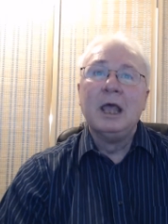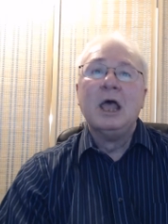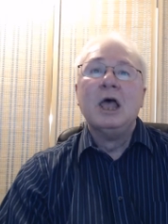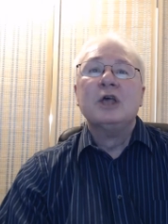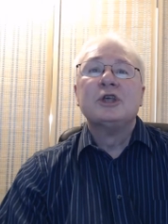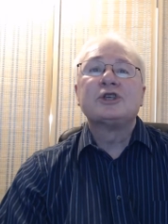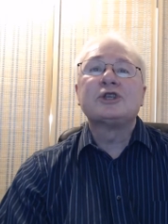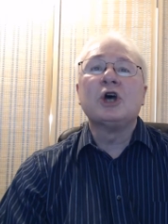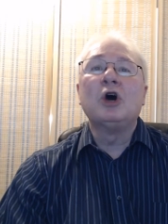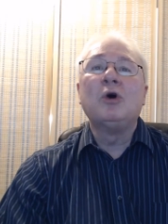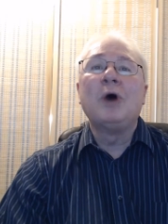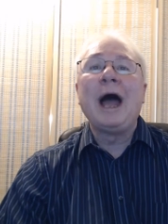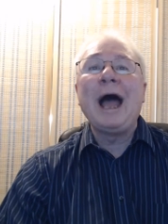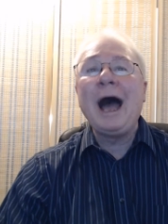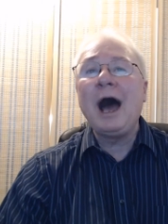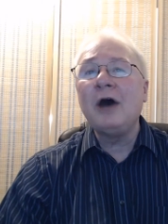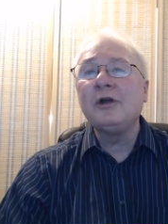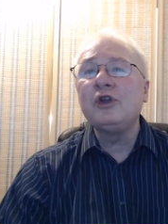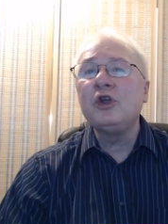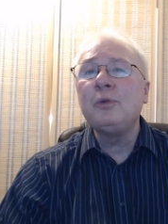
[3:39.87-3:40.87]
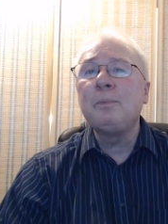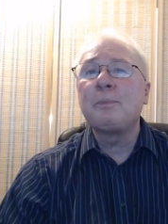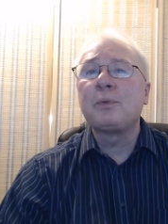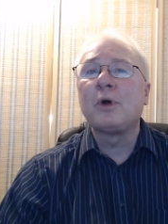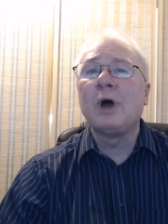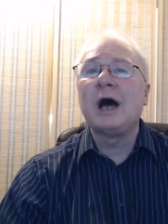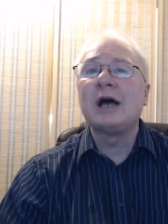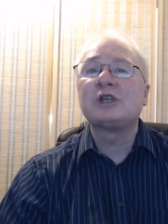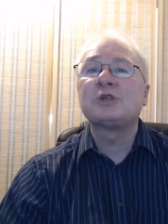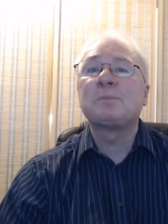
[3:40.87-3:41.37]
So how do
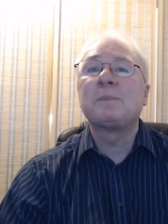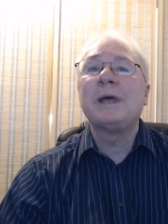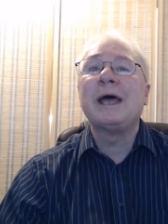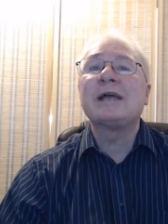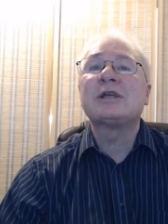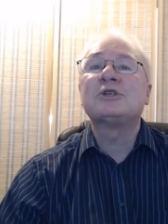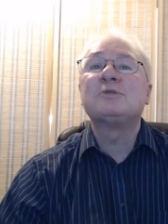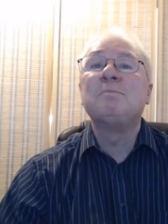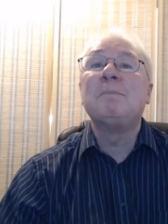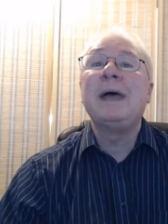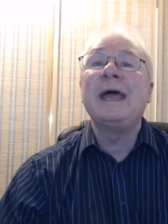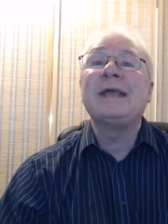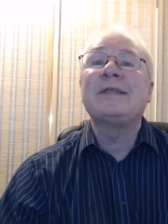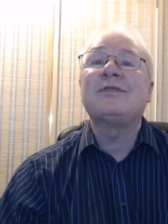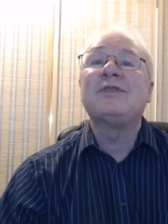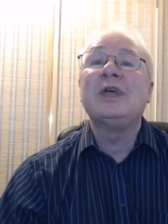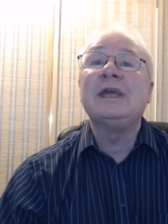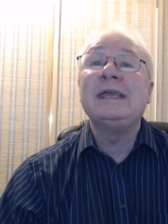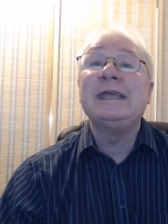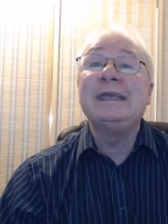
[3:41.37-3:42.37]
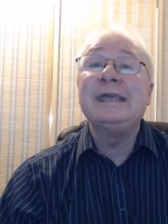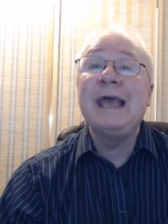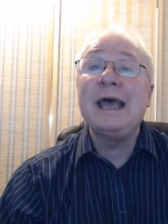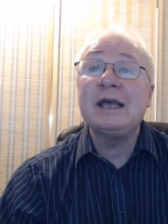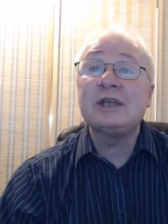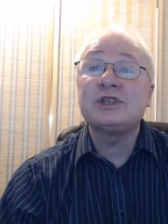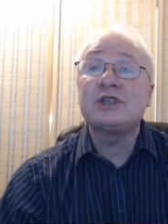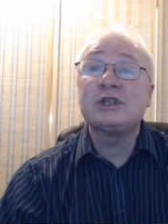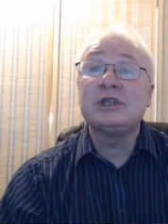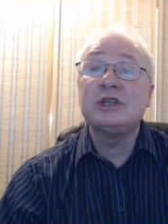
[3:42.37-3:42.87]
prospects make the
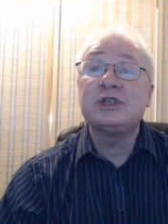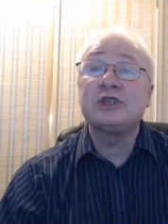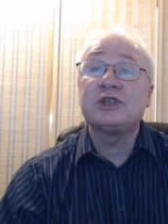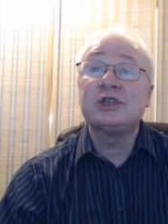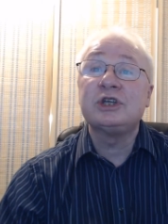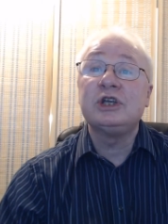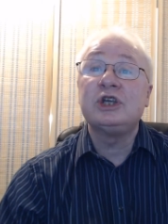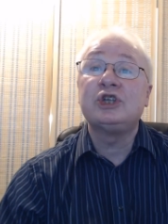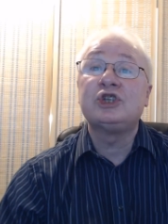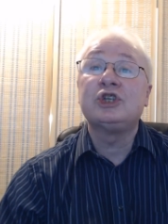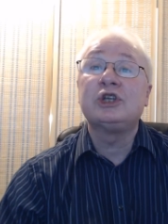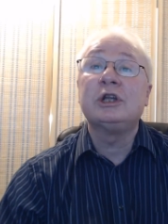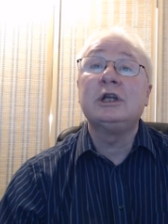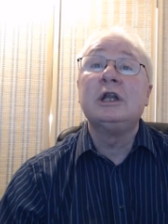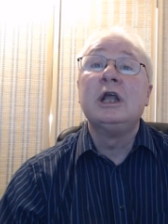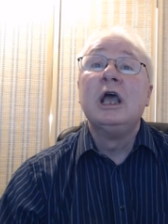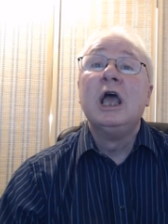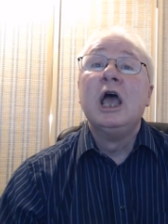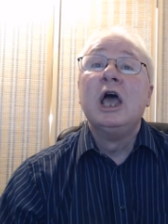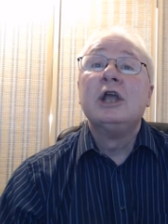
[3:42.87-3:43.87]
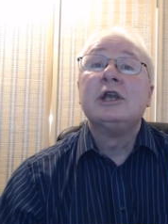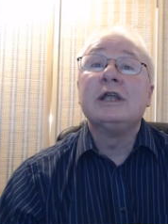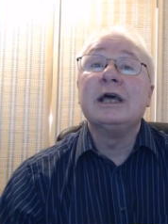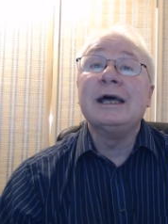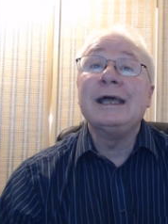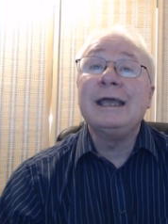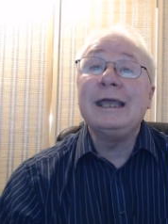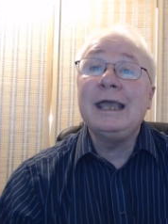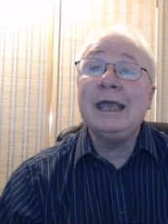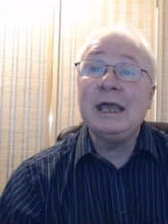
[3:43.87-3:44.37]
yes decision
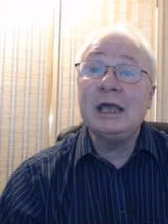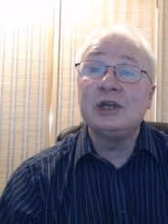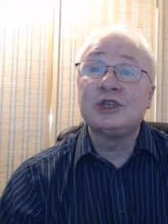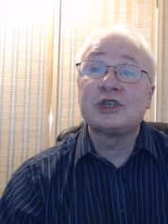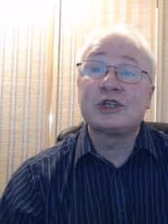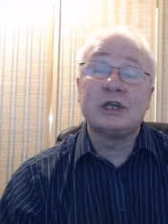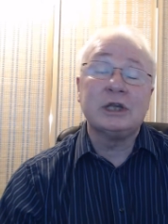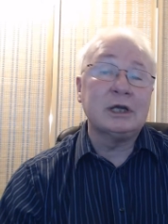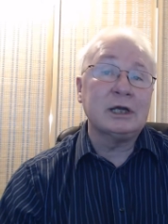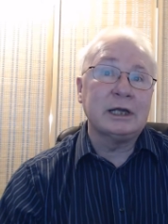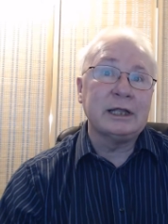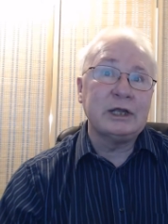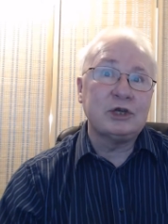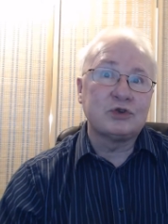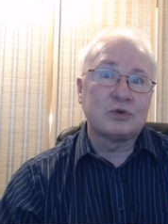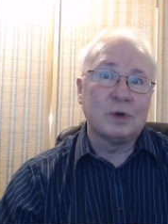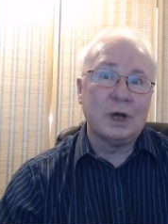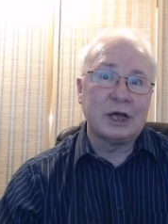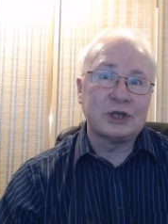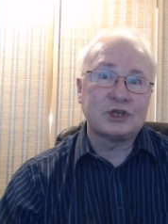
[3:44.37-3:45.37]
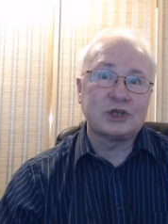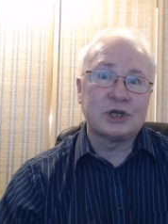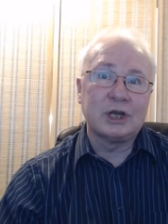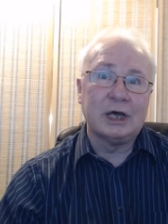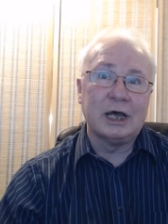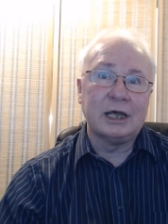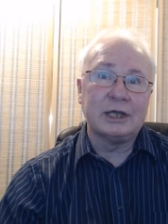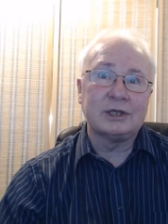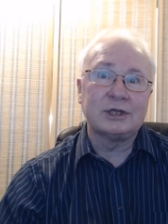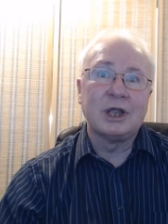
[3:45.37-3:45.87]
to instantly trust
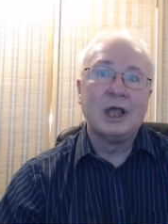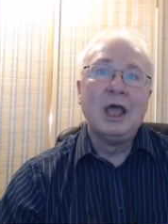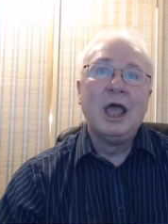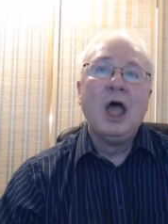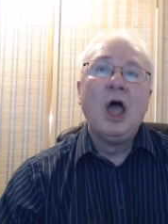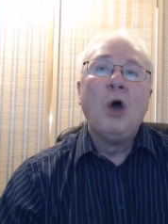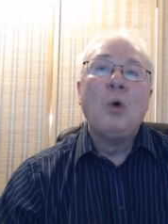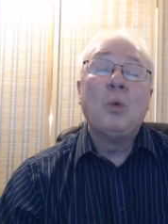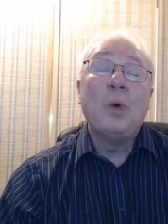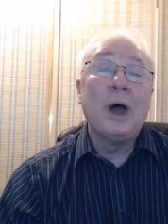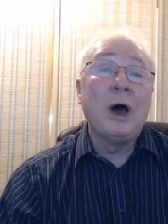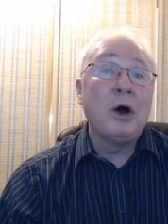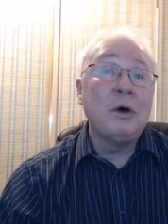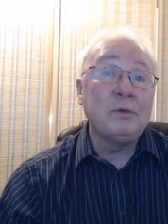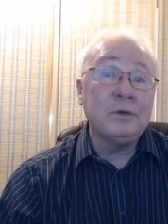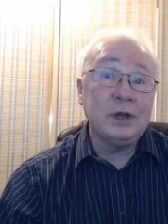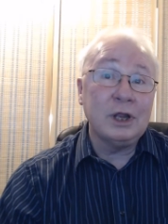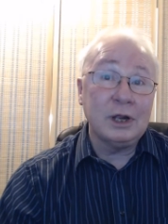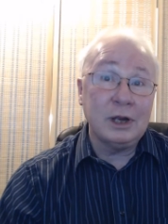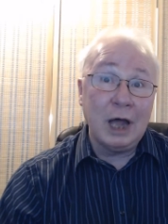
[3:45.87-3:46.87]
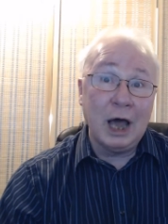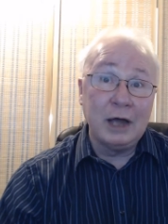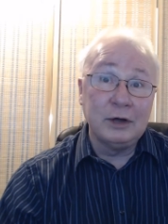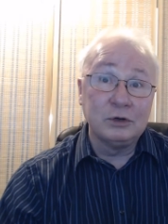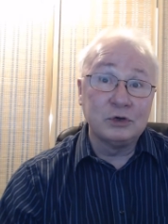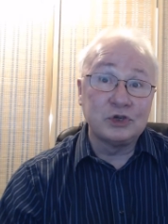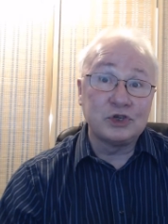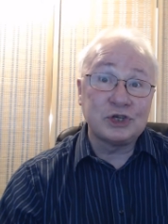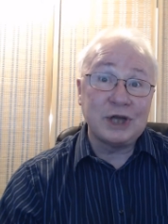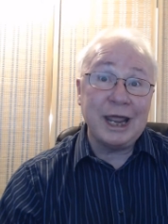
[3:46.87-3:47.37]
us? Well, to
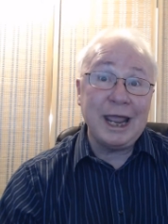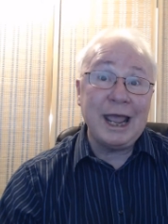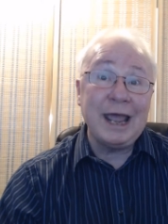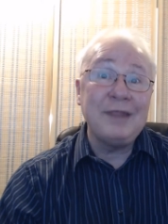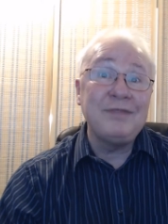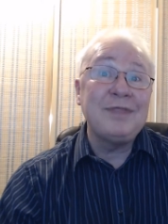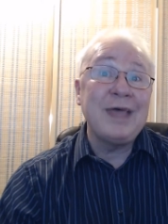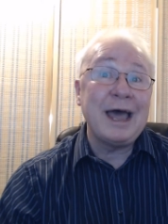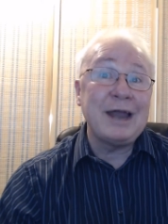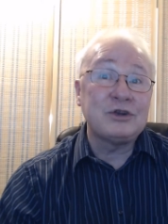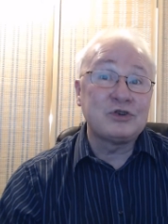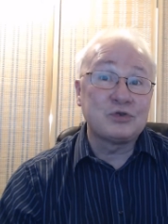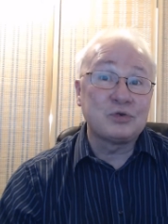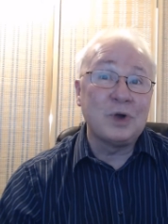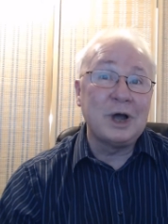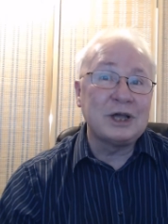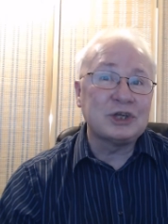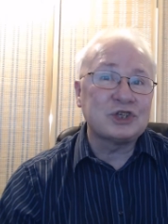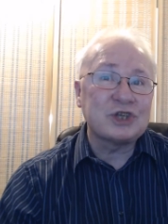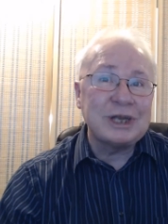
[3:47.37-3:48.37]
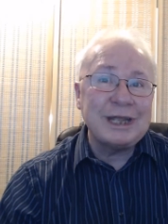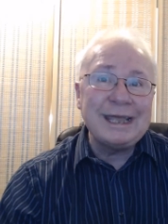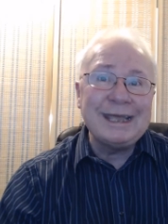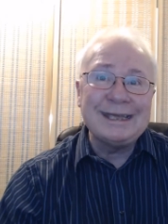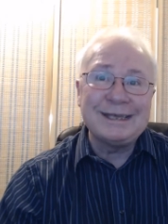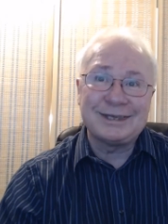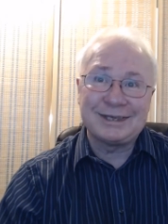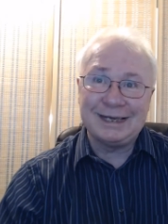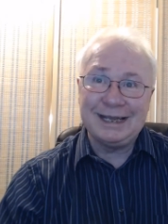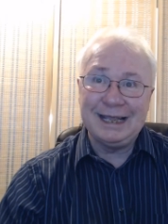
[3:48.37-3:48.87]
understand that trust
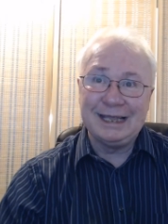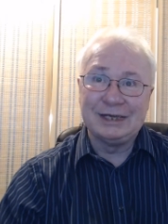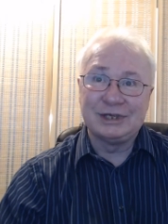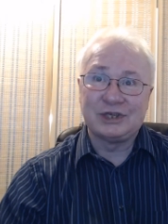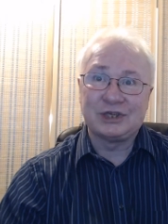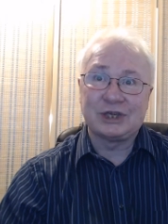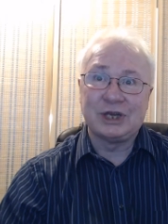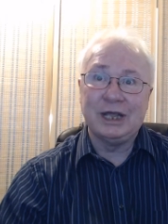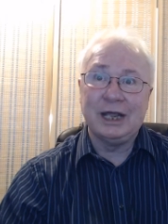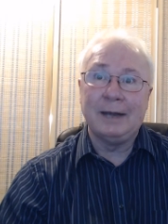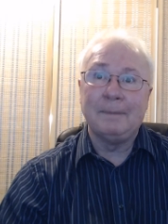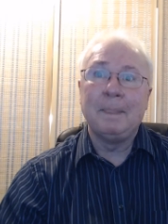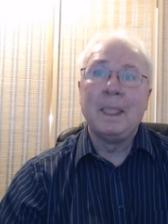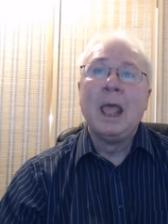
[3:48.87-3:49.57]
is instant.